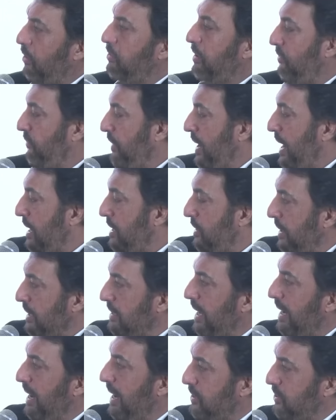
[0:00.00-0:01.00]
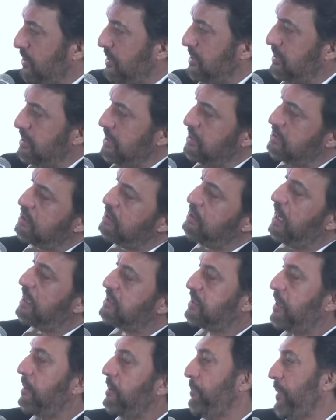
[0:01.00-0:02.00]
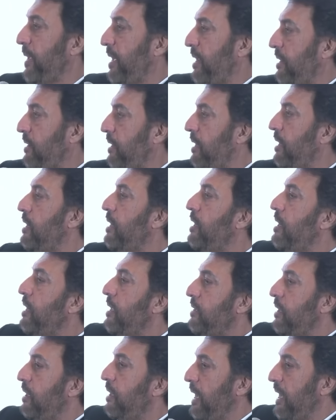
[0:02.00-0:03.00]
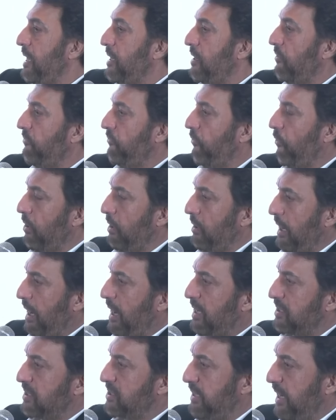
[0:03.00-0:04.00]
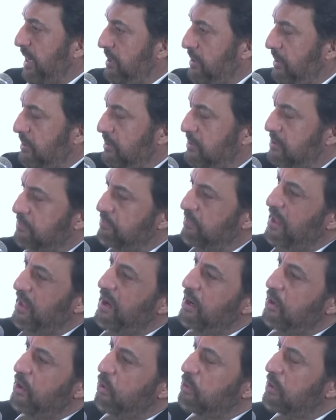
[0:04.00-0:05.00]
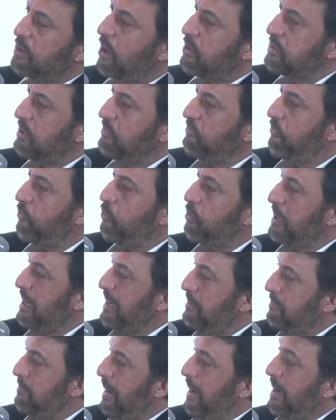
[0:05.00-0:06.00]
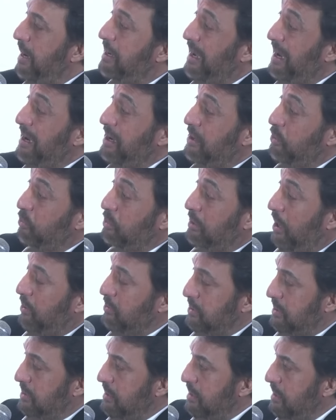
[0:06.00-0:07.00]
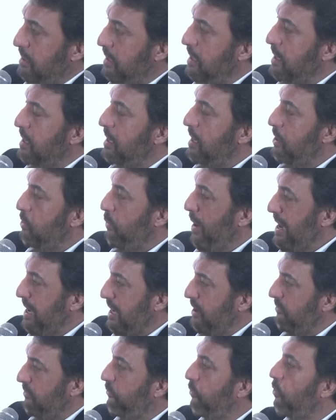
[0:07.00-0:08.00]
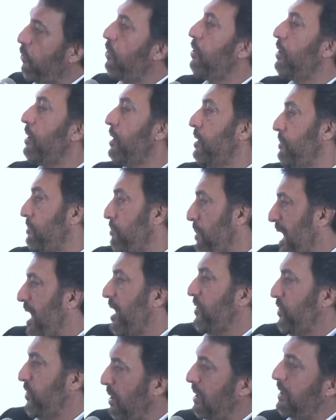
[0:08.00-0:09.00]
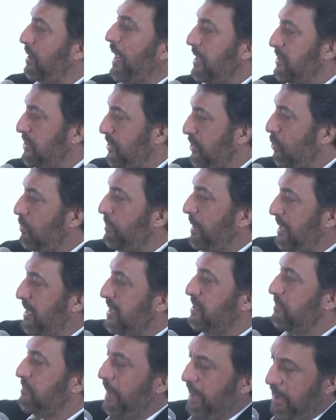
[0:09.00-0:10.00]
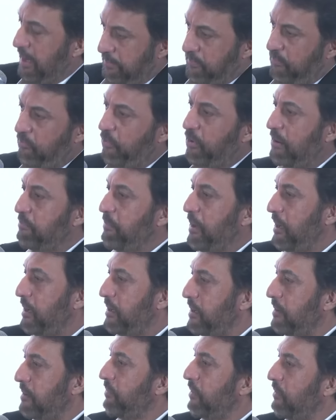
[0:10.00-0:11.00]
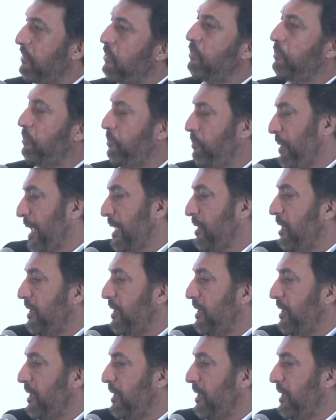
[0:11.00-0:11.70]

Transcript: that we are entering the election season, let's compare the data for the last 10 years. 2014 May till 2024 March, or assume it is May for a minute to make the